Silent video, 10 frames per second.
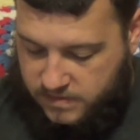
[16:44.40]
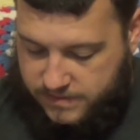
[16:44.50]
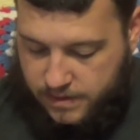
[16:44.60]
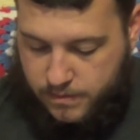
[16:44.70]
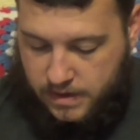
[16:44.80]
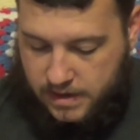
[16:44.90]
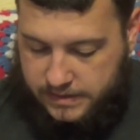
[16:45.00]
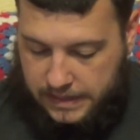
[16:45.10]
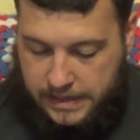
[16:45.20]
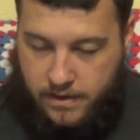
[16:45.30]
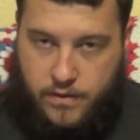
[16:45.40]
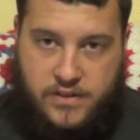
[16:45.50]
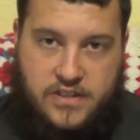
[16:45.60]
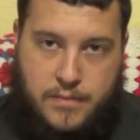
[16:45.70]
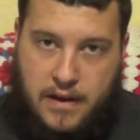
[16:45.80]
If anyone has any
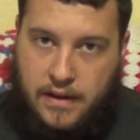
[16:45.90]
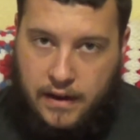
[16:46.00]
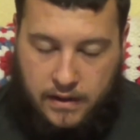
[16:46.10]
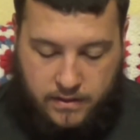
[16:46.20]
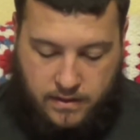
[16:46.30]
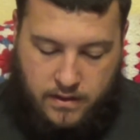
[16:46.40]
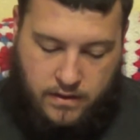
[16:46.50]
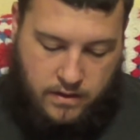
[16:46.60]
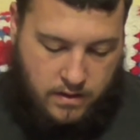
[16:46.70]
questions about anything,